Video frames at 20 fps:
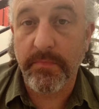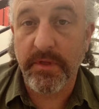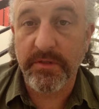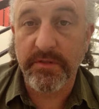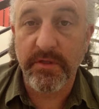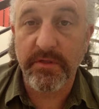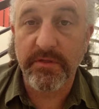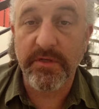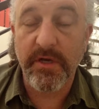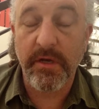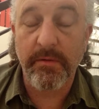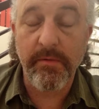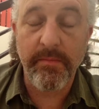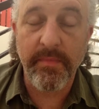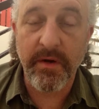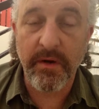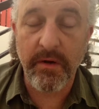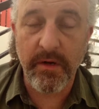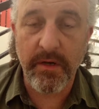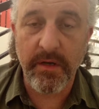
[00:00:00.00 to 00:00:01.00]
Since I'm
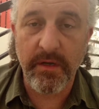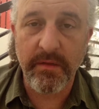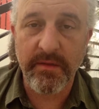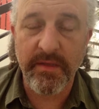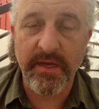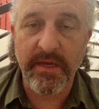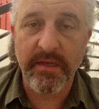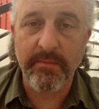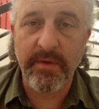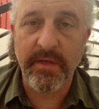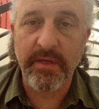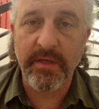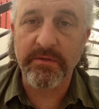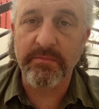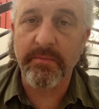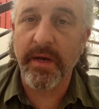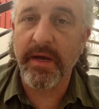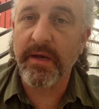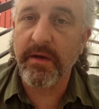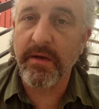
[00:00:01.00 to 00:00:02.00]
American, that means
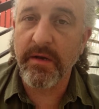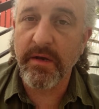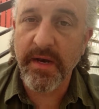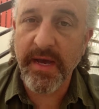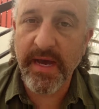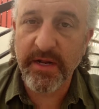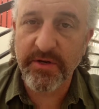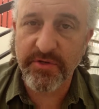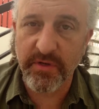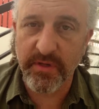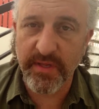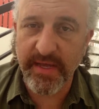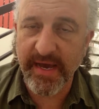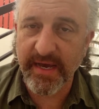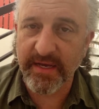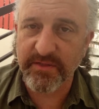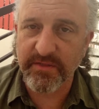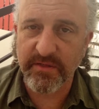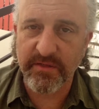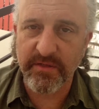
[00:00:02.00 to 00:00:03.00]
my natural
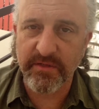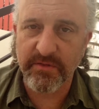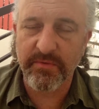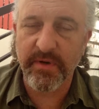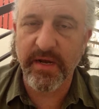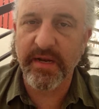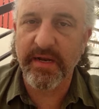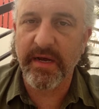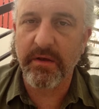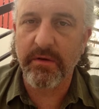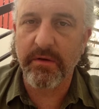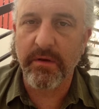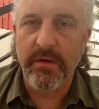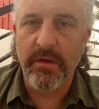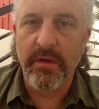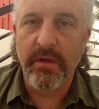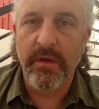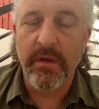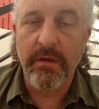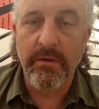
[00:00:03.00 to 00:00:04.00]
accent is right out.
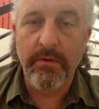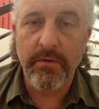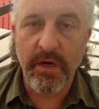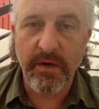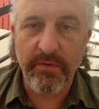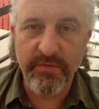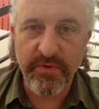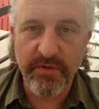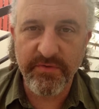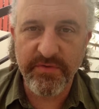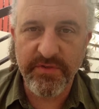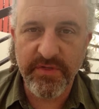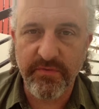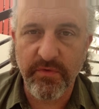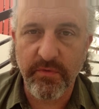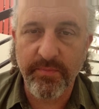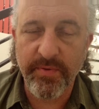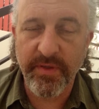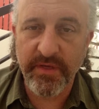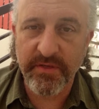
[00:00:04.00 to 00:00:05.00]
I've lived
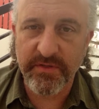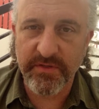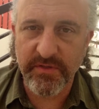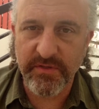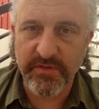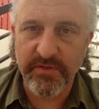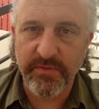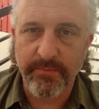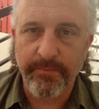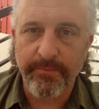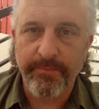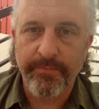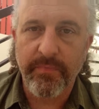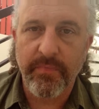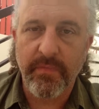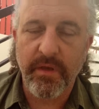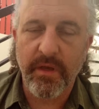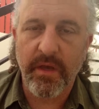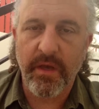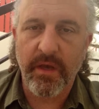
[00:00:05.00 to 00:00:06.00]
several places,
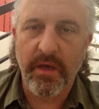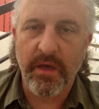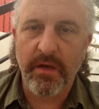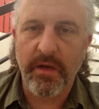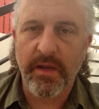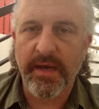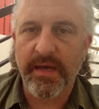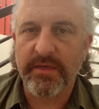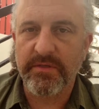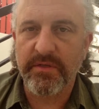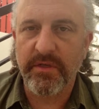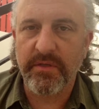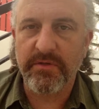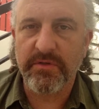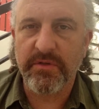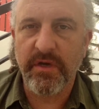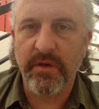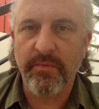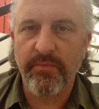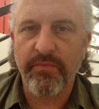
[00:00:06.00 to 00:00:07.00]
and accents
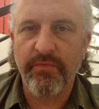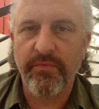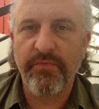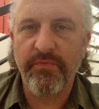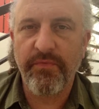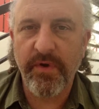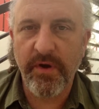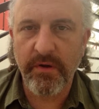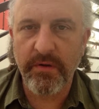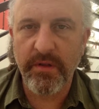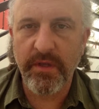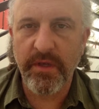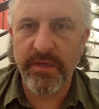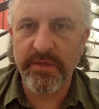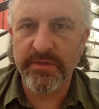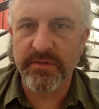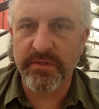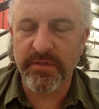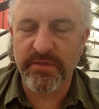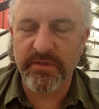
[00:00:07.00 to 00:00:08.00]
come fairly
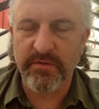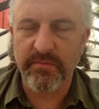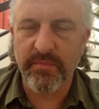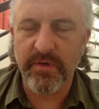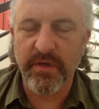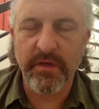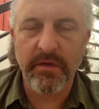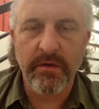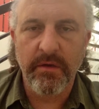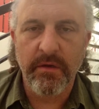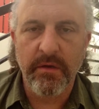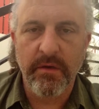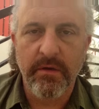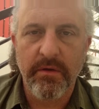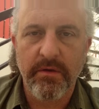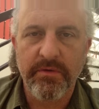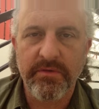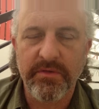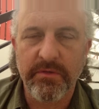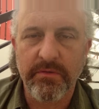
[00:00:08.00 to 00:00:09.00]
easily to me.
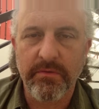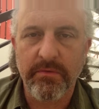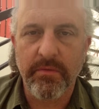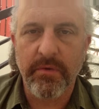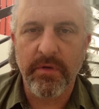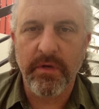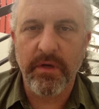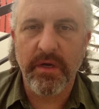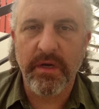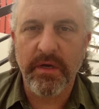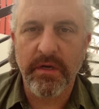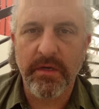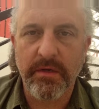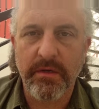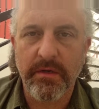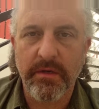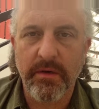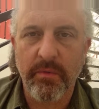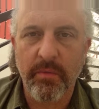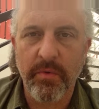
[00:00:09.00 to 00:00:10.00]
So
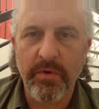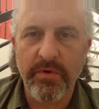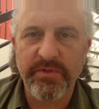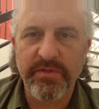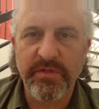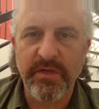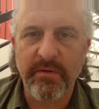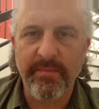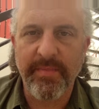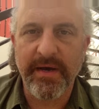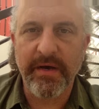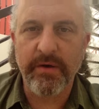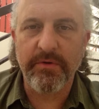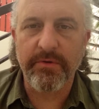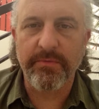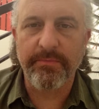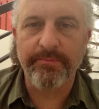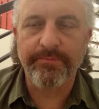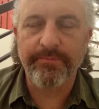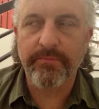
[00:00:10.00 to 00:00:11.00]
we'll see about
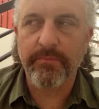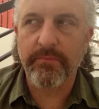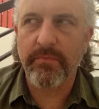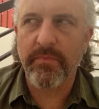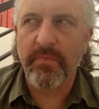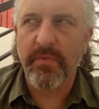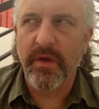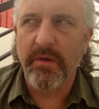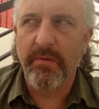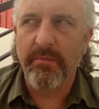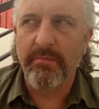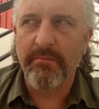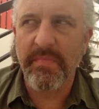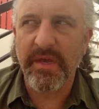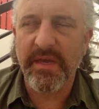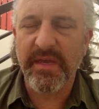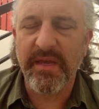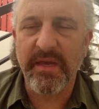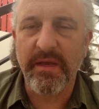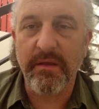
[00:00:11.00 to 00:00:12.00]

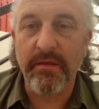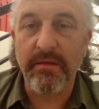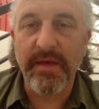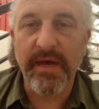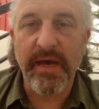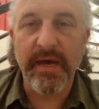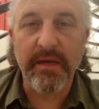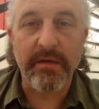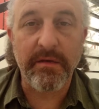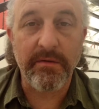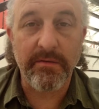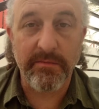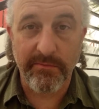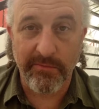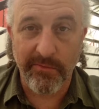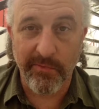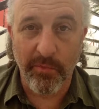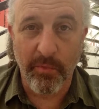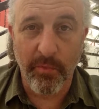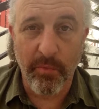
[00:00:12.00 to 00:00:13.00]
making that
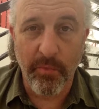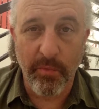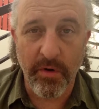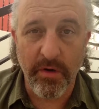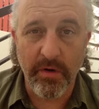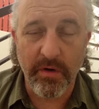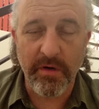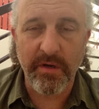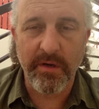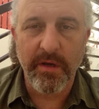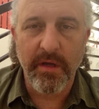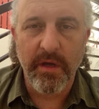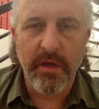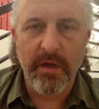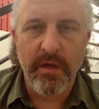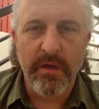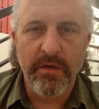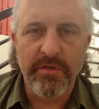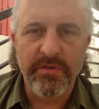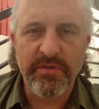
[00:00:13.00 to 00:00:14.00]
work.
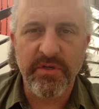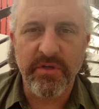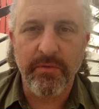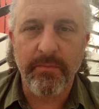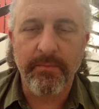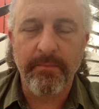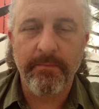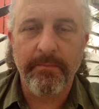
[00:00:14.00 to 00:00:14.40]
So